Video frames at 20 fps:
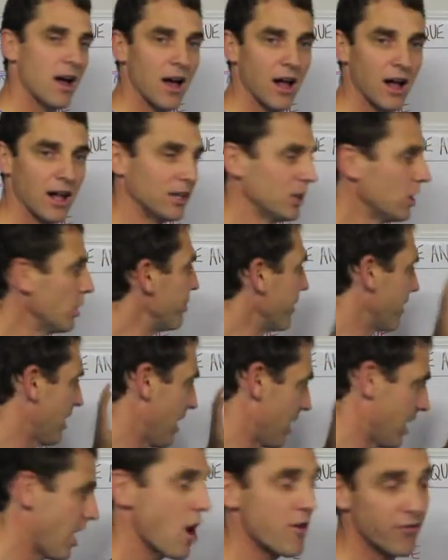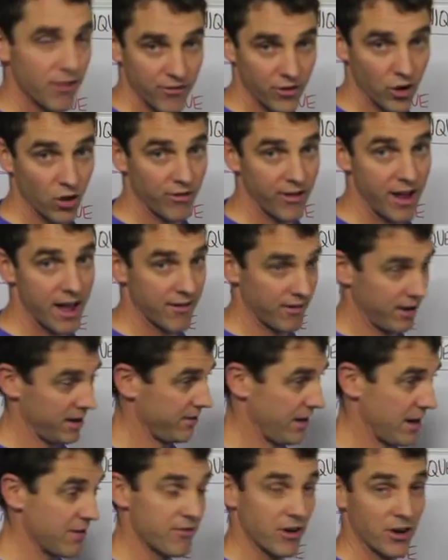A little bit, an overview of,
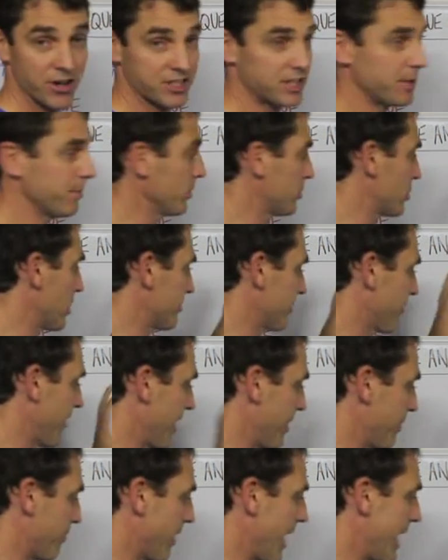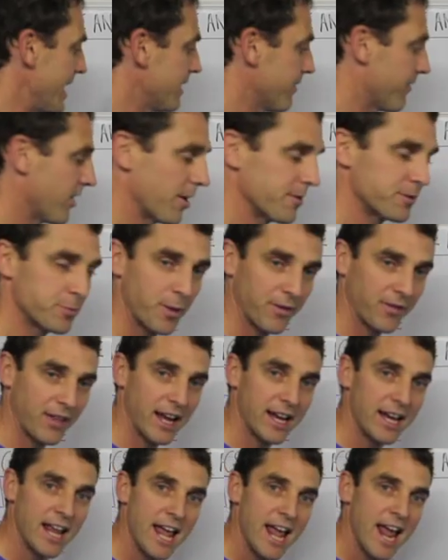in very simple terms, of how the brain develops, but
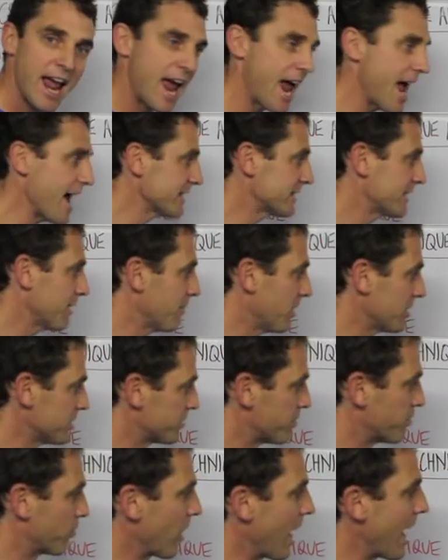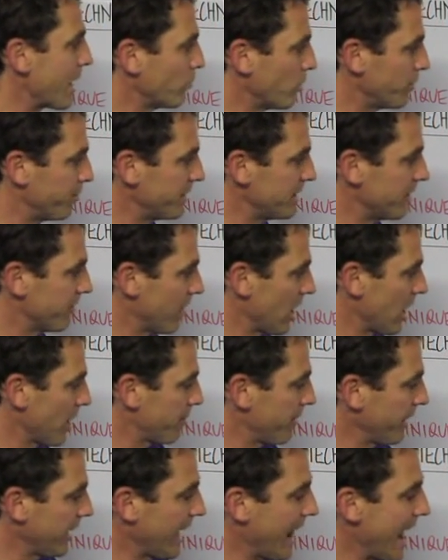then how someone's brain would be
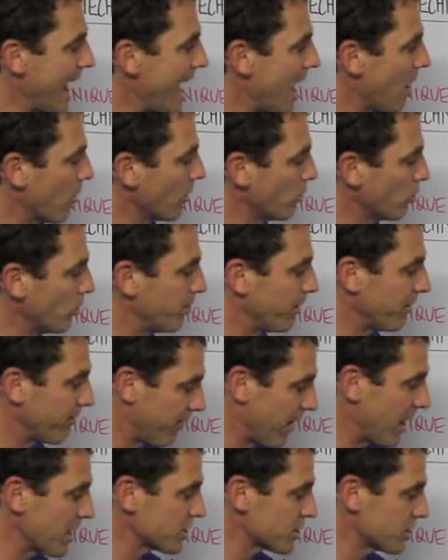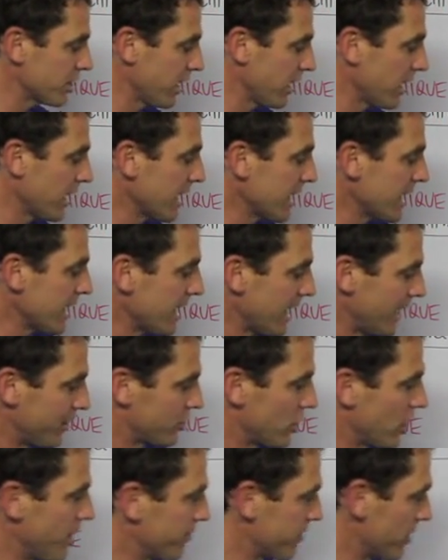developing and how it would be functioning in
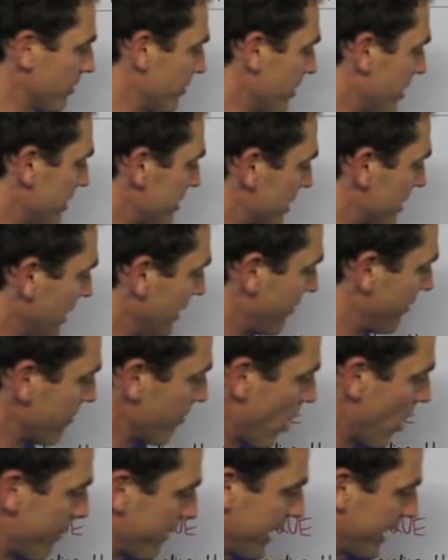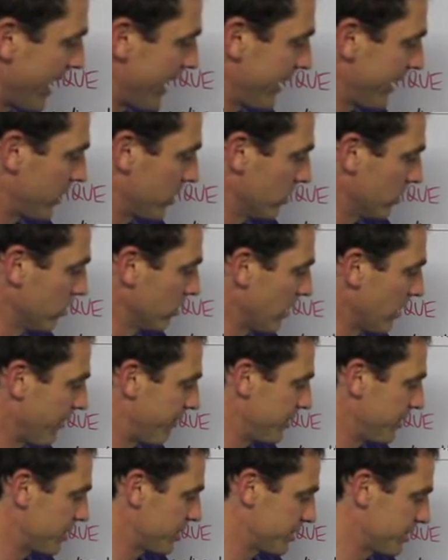terms of delivering biomechanical
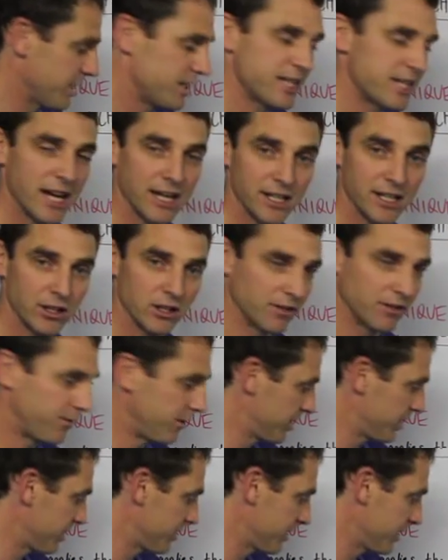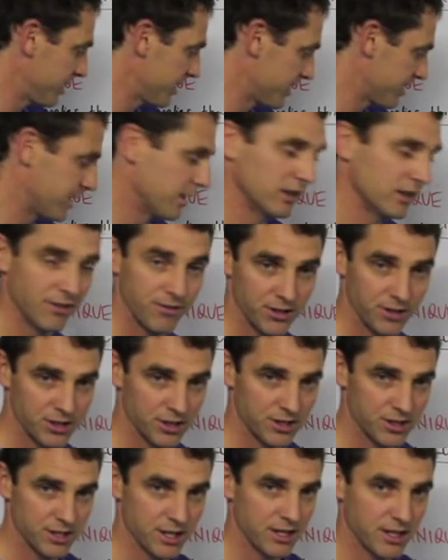efficiency, technical efficiency, skill
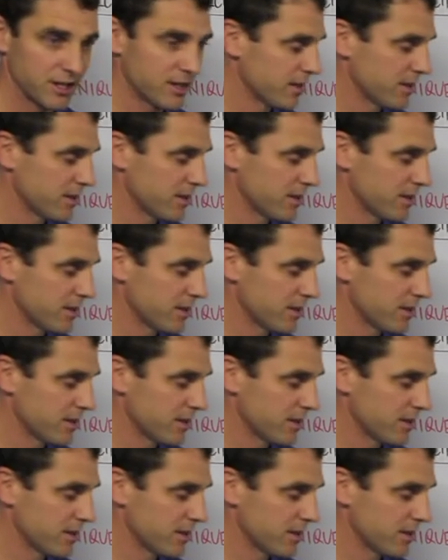efficiency.